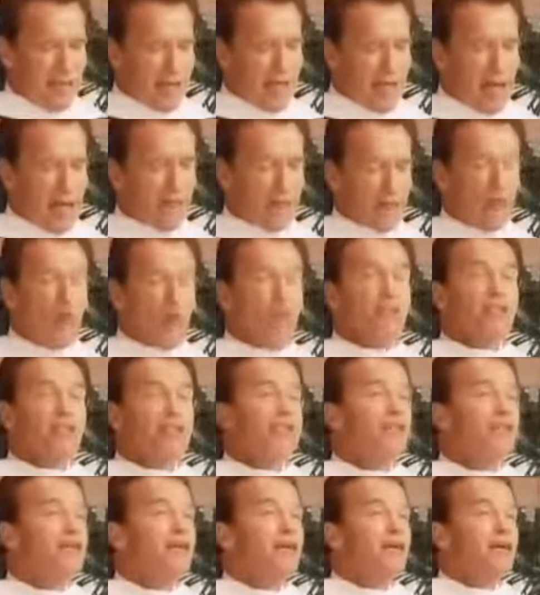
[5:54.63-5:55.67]
Now, of
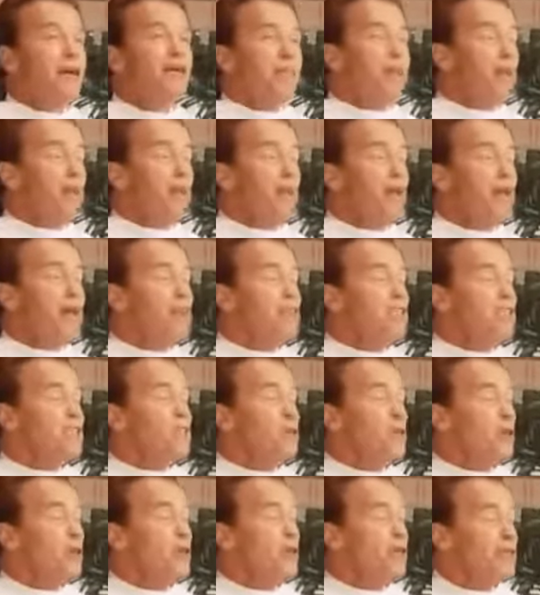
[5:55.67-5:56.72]
course, people ask
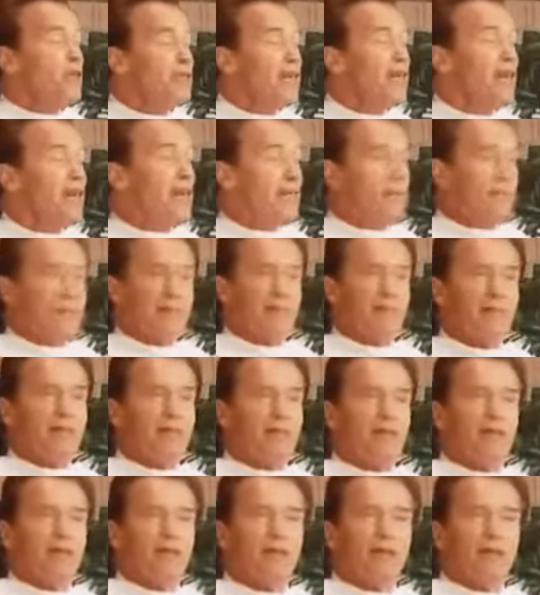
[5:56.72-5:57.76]
me all the time,
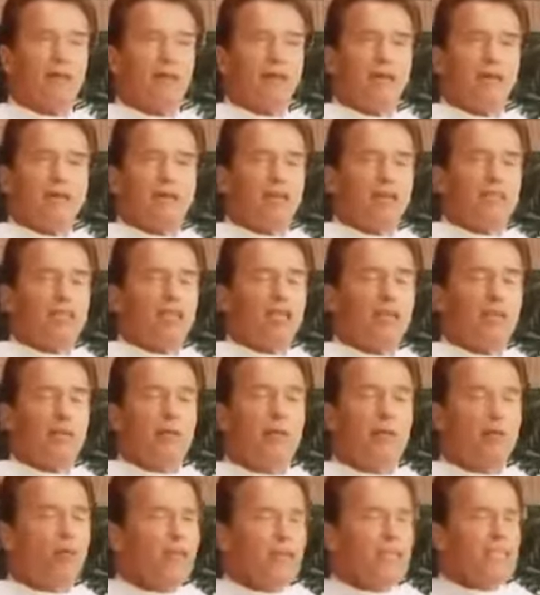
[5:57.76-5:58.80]
they say to me,
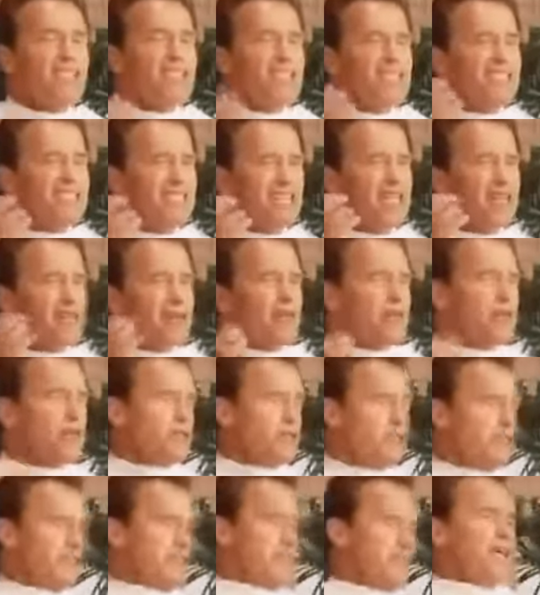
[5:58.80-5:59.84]
what is the secret to
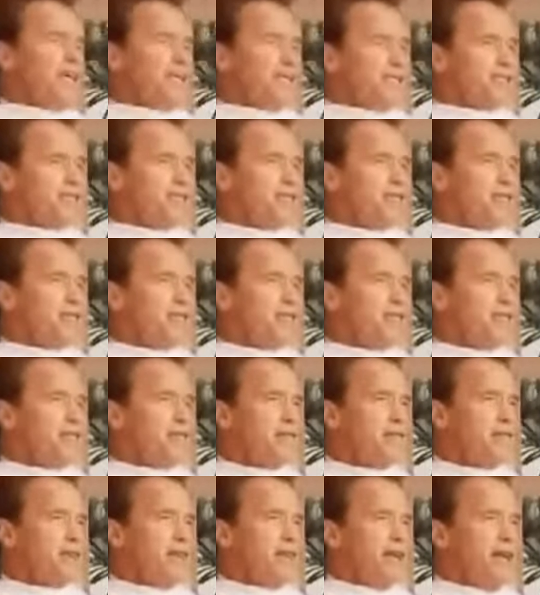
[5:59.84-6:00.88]
success?
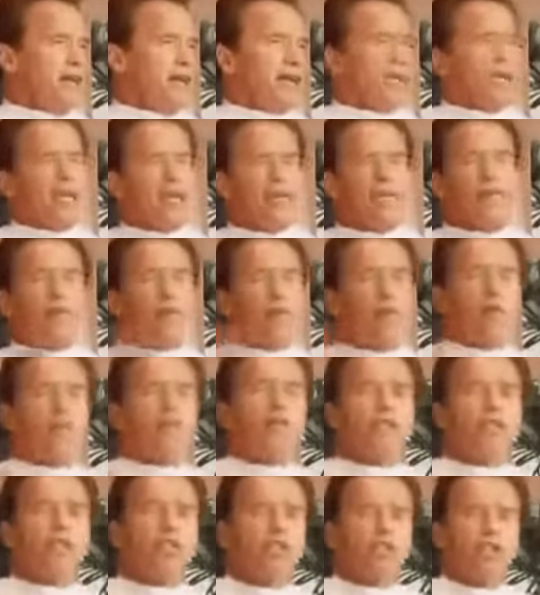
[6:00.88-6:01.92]
And I give them
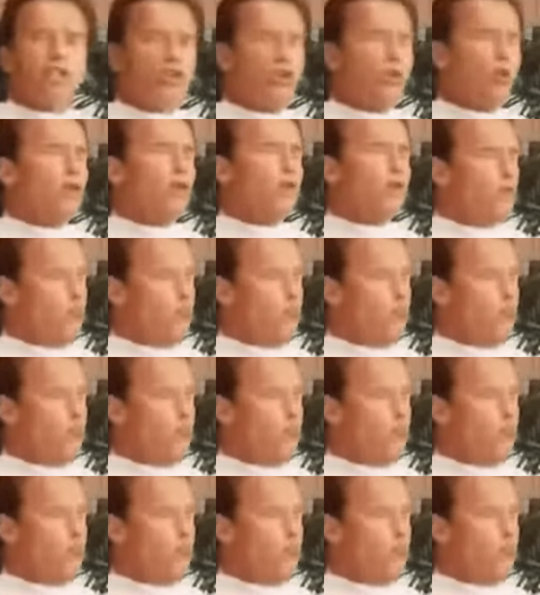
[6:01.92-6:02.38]
always this short